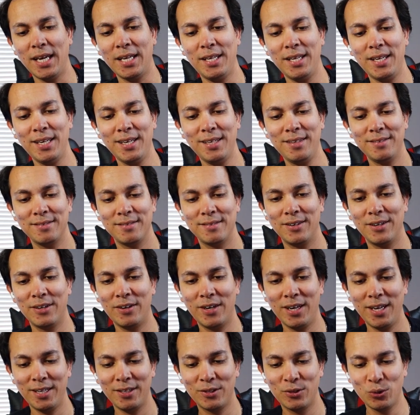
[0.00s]
I did. All
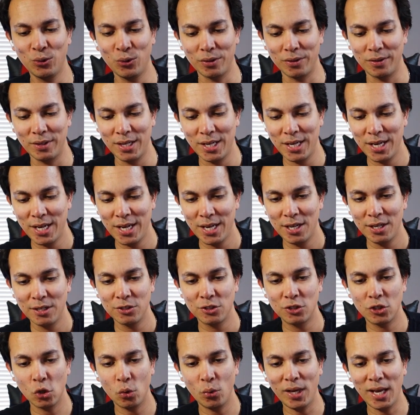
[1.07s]
right, cool.
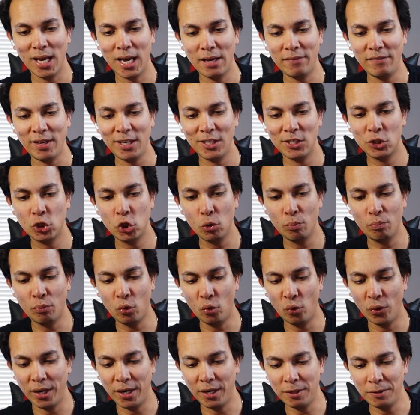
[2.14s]
So we have a super
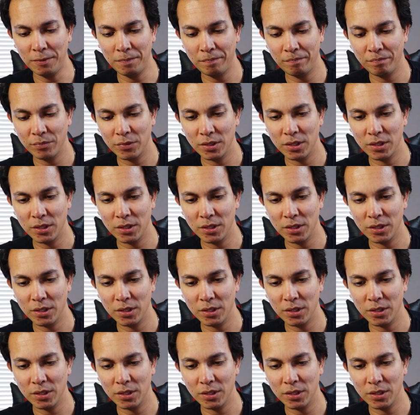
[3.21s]
rare.